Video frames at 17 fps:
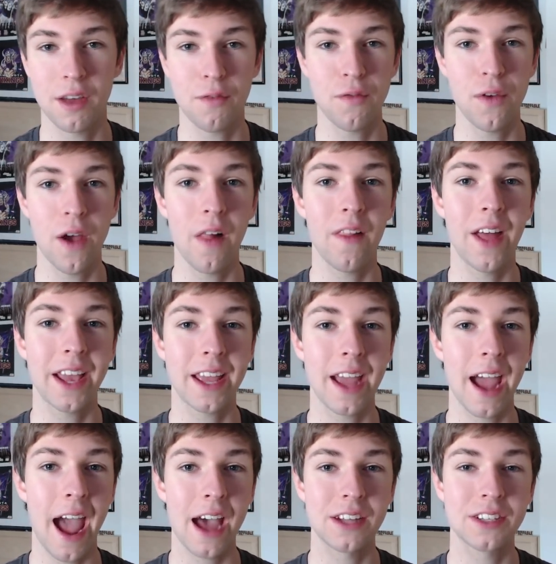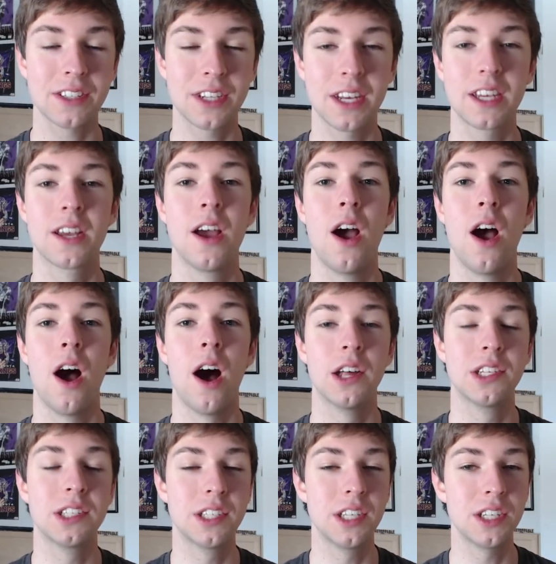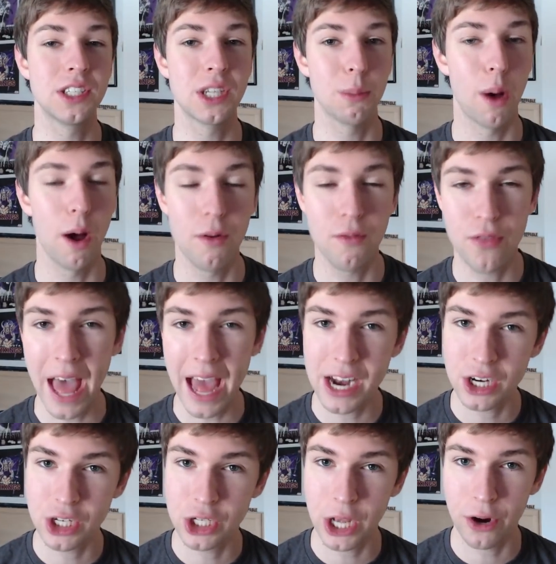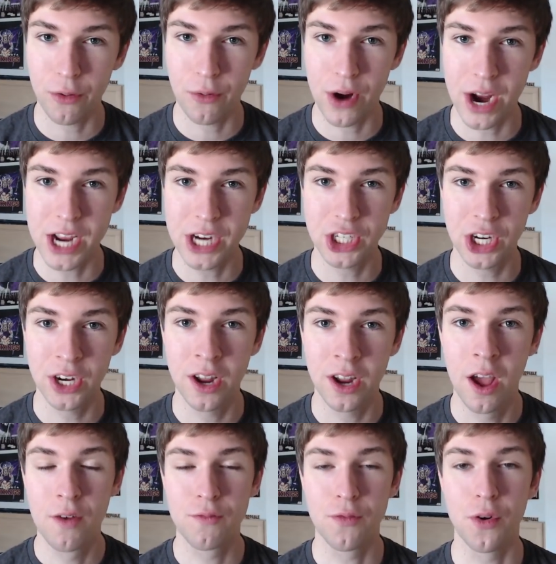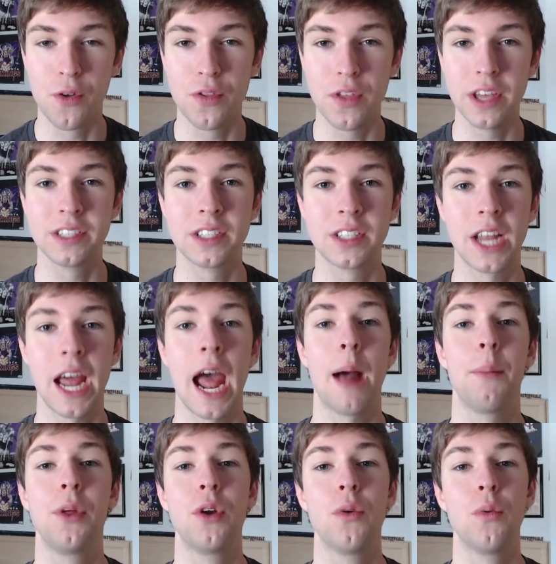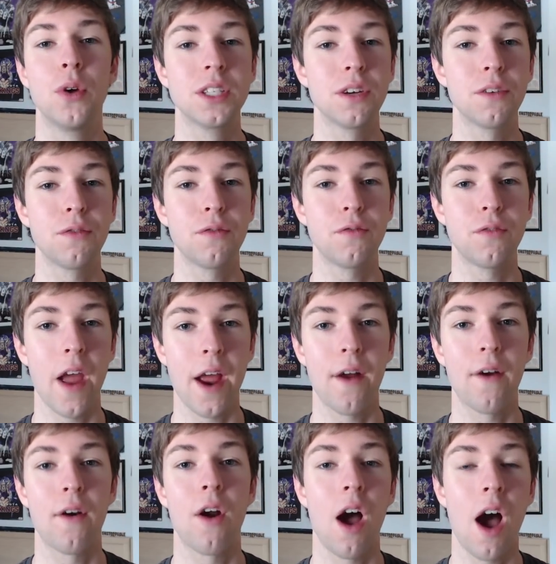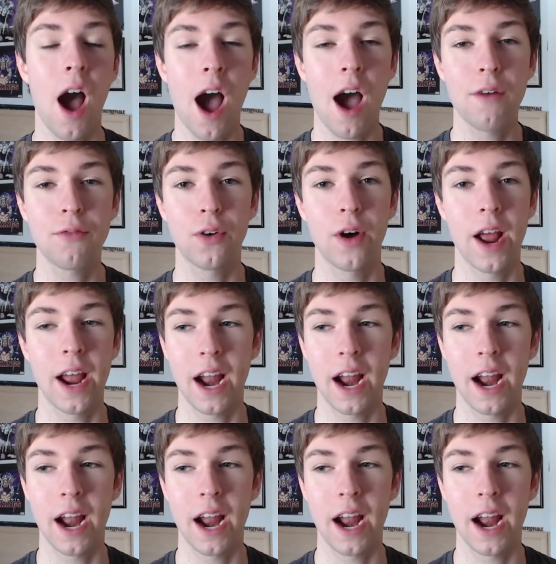I felt like asking a system of that generation for this tablet was a fair offer,